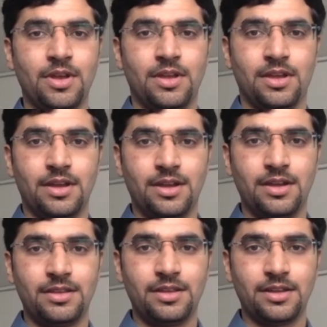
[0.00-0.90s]

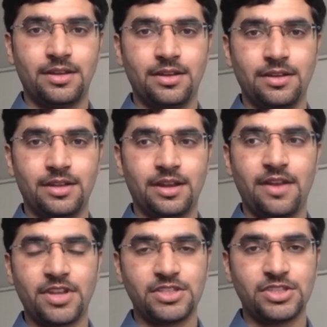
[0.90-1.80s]
the
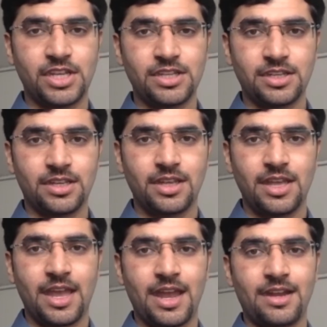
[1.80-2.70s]
gravity is changing,
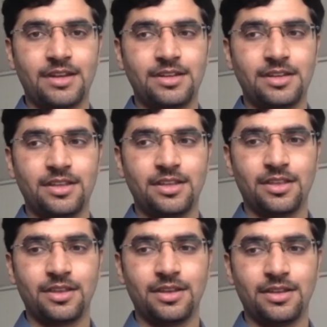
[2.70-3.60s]
and
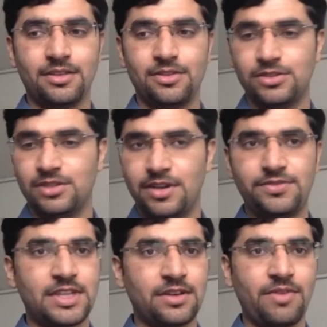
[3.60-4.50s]
those
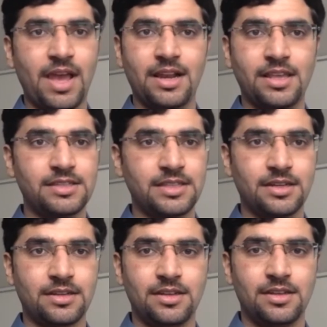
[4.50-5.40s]
rifts and valleys
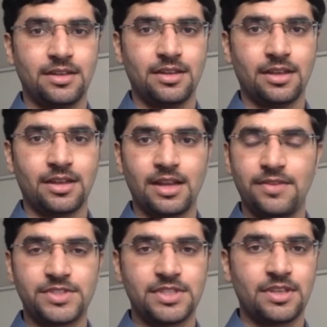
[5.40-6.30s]
and
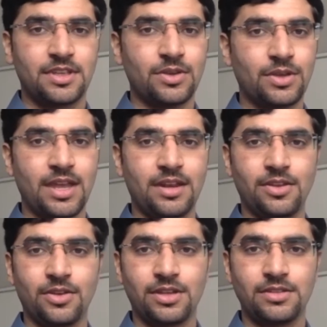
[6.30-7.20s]
cliffs, you
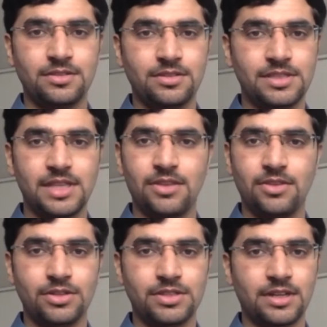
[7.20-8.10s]
can see
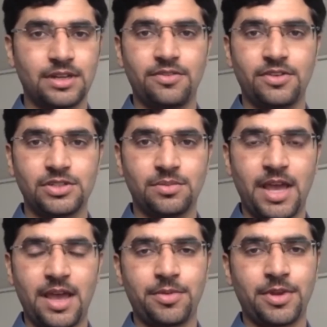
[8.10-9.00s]
those in gravitational
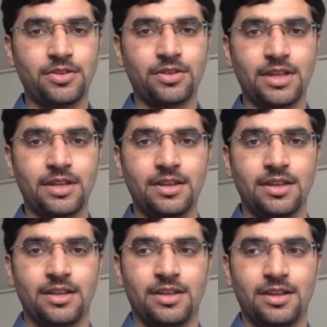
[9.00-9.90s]
map, and you can
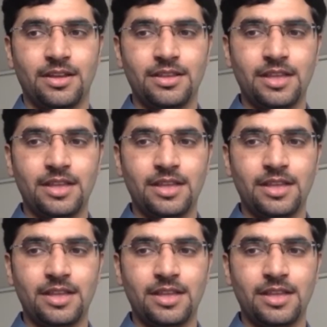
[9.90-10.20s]
then